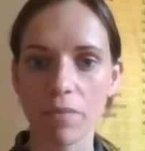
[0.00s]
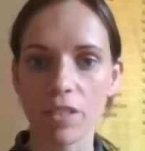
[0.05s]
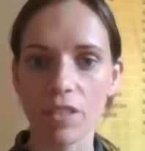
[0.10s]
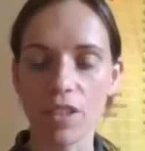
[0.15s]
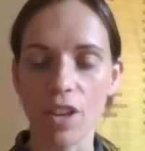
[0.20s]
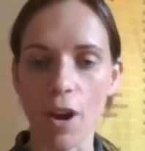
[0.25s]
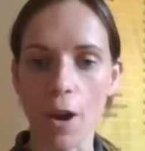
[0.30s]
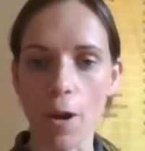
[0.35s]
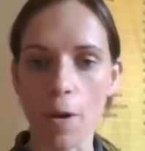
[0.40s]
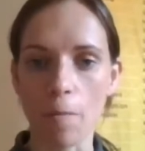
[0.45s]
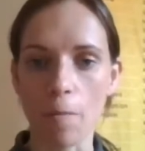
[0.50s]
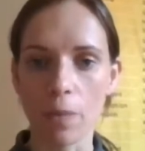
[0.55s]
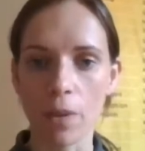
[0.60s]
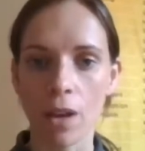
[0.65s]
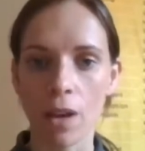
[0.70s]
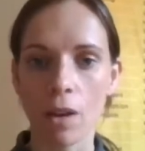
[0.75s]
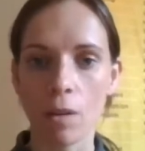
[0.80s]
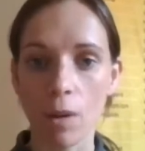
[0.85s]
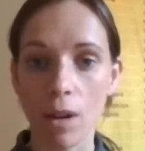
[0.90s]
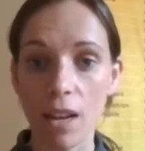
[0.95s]
So,
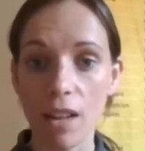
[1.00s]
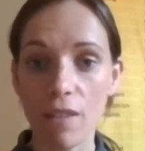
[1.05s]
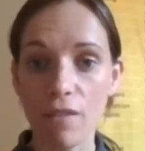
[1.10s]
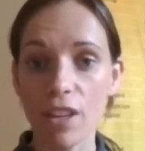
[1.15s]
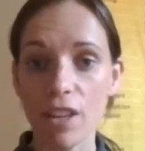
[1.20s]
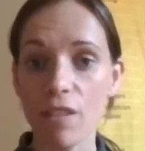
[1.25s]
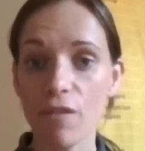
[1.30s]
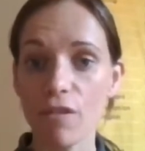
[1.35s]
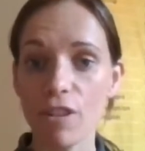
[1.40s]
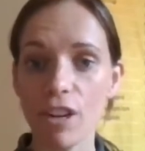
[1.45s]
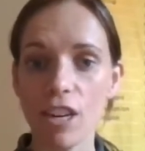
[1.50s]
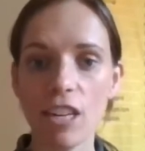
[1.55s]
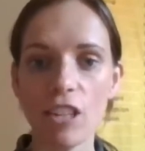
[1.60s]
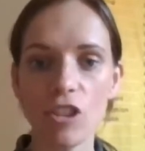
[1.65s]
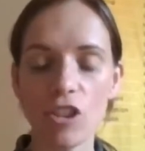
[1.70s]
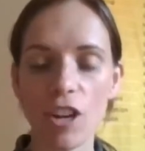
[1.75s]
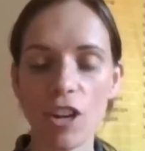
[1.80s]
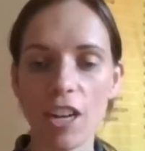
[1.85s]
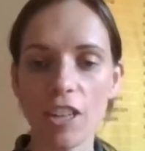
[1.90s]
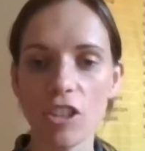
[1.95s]
we're living in really
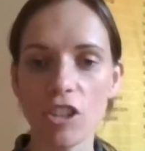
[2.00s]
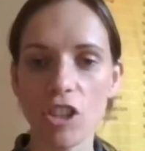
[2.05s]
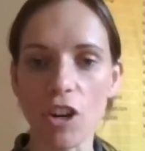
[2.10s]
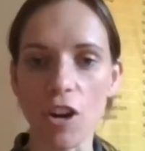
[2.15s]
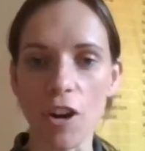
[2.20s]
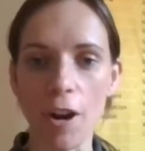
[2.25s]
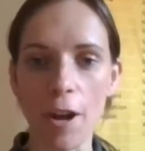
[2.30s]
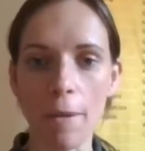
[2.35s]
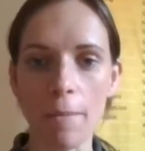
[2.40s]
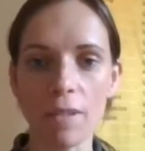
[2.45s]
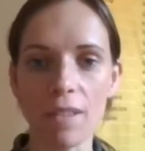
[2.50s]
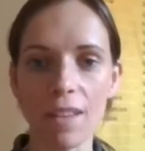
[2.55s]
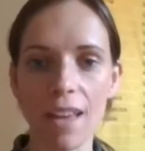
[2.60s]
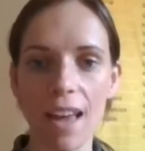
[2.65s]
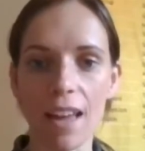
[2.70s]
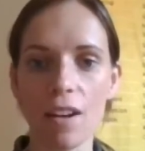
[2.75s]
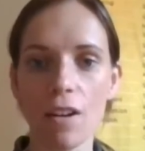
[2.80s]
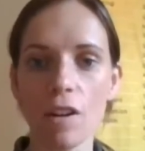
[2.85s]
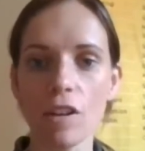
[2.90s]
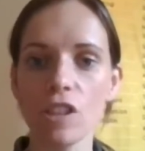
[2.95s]
strange times,
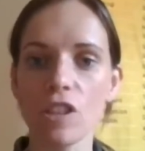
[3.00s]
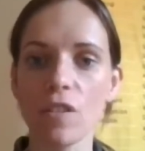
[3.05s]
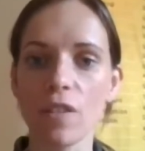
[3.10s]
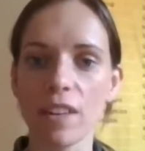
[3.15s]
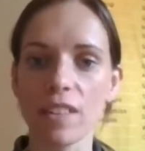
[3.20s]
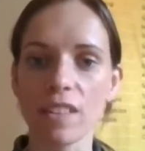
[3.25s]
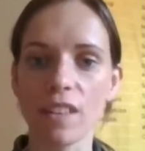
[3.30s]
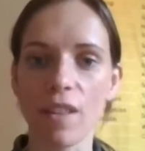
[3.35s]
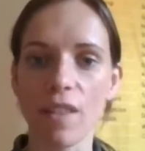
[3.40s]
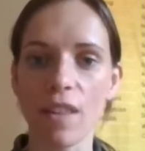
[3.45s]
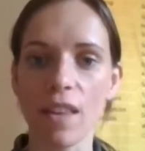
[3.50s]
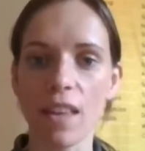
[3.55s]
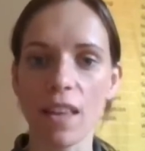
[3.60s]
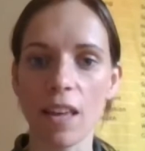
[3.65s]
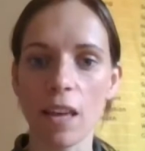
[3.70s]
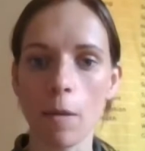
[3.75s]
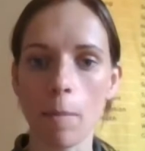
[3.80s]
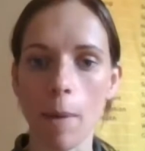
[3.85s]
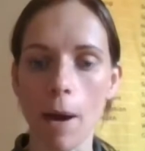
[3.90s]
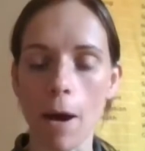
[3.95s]
and lots of us are
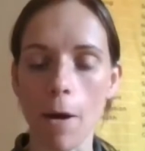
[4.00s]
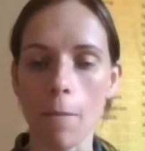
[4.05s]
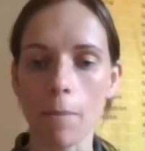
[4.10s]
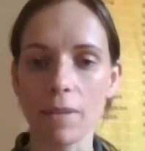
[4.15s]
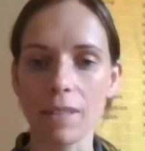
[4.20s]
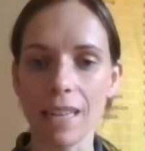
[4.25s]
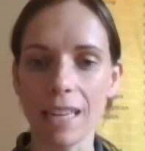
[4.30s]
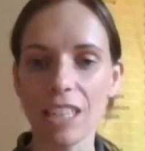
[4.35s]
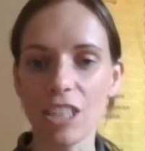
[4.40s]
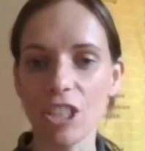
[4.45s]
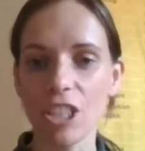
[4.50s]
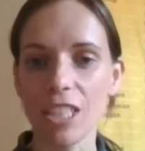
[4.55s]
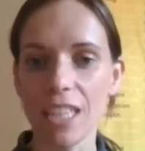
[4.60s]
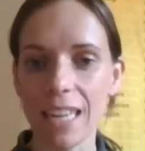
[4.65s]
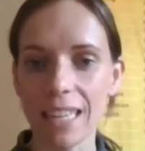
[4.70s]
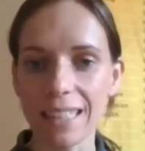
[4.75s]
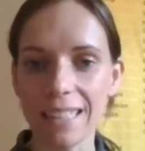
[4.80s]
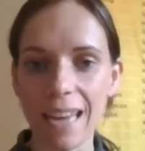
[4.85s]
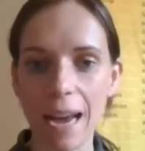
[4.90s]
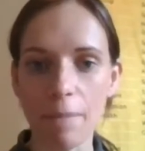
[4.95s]
thinking about potentially
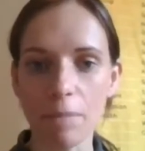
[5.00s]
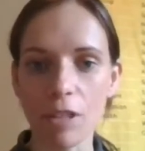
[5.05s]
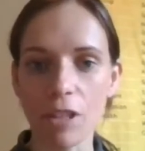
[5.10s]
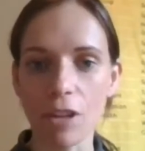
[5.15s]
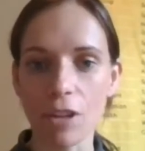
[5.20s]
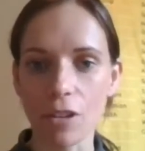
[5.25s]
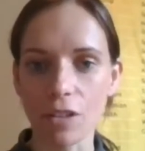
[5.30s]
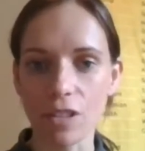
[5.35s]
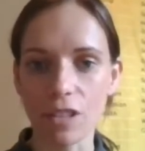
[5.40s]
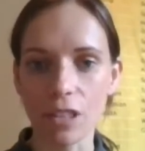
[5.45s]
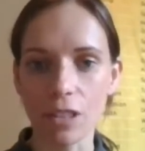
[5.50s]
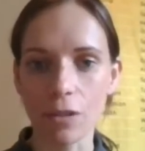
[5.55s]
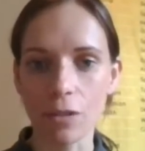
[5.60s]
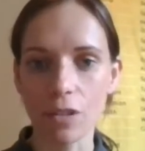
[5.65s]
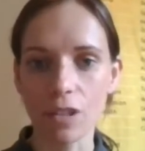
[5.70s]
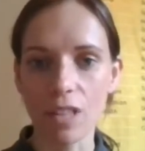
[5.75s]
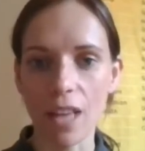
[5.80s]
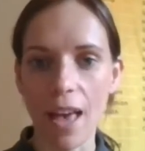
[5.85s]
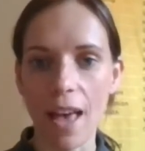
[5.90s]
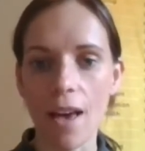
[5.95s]
adapting our skill
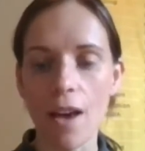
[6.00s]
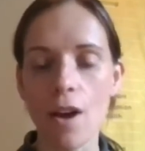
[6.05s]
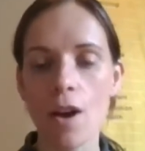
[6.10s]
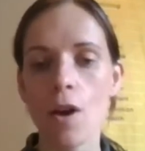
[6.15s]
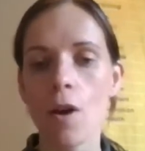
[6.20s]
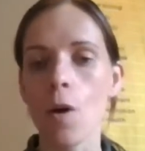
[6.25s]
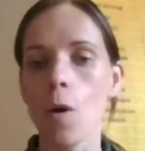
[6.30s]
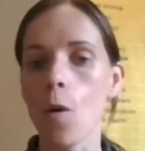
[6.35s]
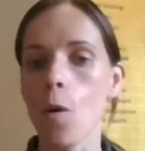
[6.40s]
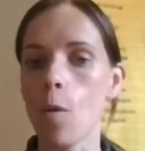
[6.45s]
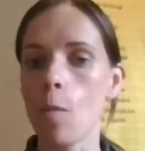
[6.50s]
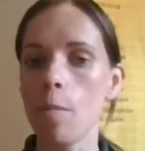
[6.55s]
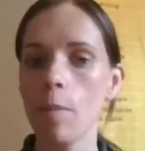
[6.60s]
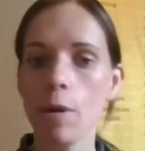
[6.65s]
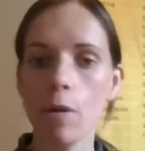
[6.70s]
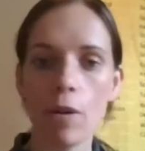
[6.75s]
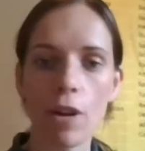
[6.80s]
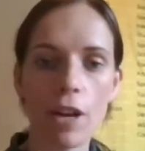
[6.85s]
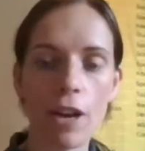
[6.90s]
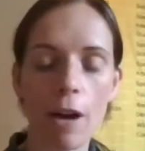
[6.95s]
set or
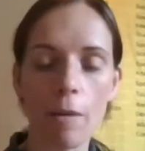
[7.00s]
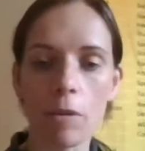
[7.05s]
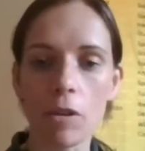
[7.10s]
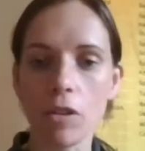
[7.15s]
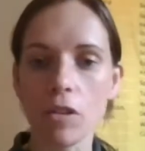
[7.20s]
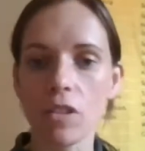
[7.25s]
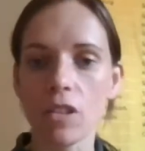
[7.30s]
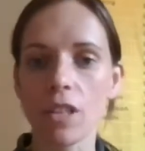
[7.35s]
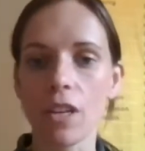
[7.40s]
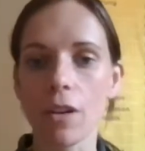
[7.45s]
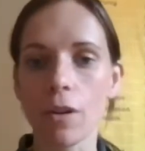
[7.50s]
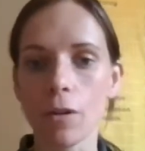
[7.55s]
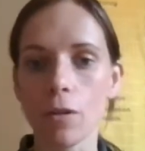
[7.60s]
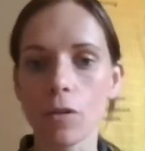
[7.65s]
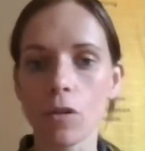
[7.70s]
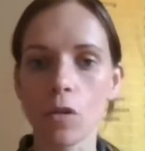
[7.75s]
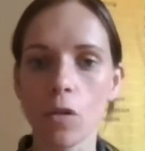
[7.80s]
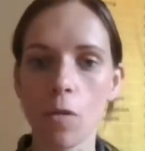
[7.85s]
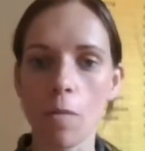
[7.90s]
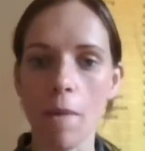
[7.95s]
building up new
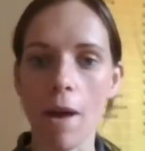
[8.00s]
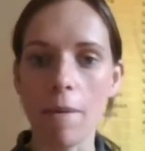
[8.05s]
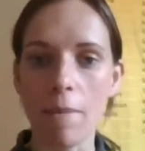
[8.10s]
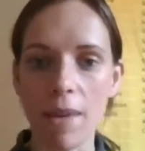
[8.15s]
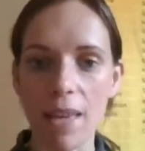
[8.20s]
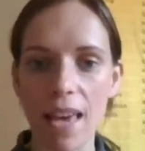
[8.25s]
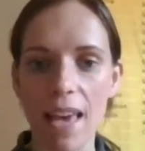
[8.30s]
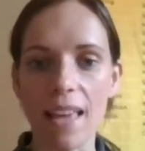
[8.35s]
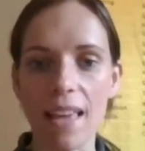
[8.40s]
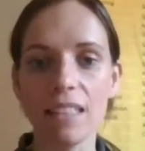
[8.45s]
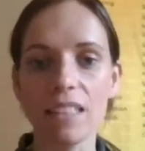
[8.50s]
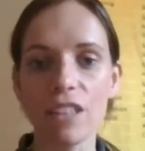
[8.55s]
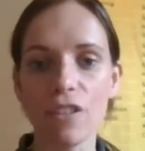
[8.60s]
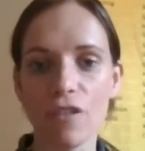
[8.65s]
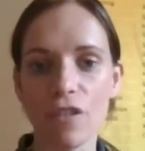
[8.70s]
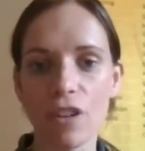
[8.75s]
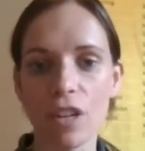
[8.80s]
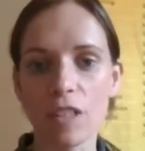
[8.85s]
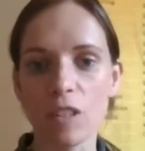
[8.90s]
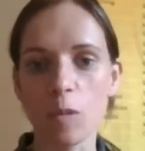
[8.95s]
skills or maybe getting
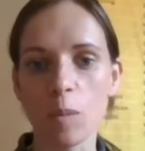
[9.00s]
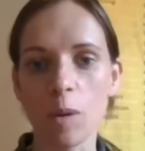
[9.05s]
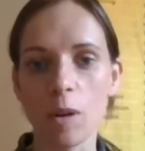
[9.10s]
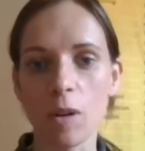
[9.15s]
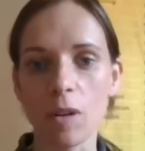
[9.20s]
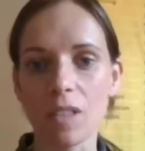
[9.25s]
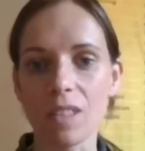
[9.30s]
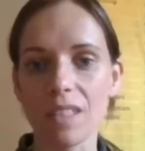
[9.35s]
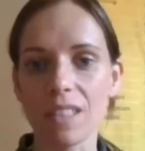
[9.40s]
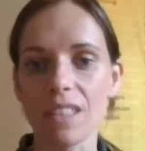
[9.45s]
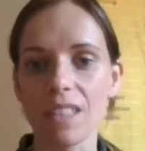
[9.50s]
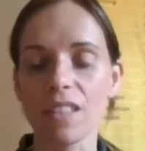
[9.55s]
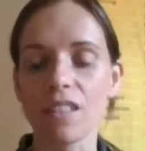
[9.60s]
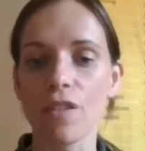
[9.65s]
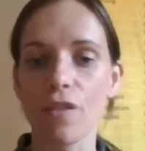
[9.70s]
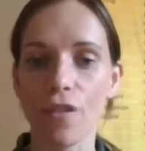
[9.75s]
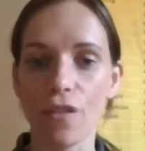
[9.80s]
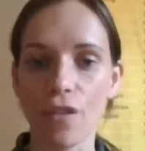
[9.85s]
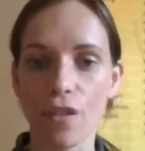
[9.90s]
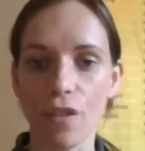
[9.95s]
different
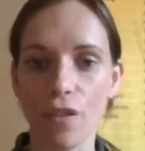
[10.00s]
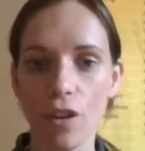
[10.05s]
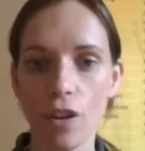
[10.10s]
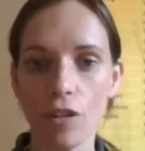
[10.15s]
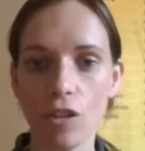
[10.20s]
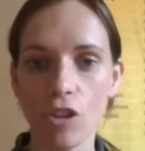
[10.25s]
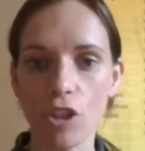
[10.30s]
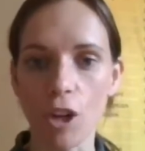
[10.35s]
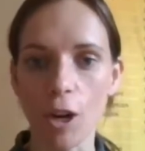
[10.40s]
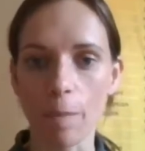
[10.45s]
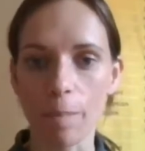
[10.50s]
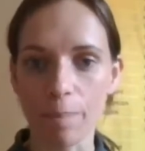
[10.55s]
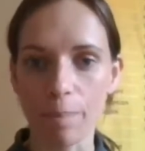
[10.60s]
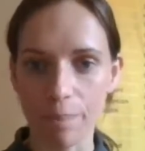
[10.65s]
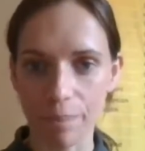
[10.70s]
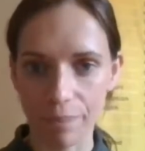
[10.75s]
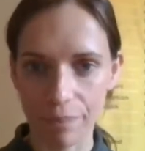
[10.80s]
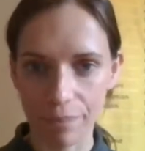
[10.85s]
experiences for the future.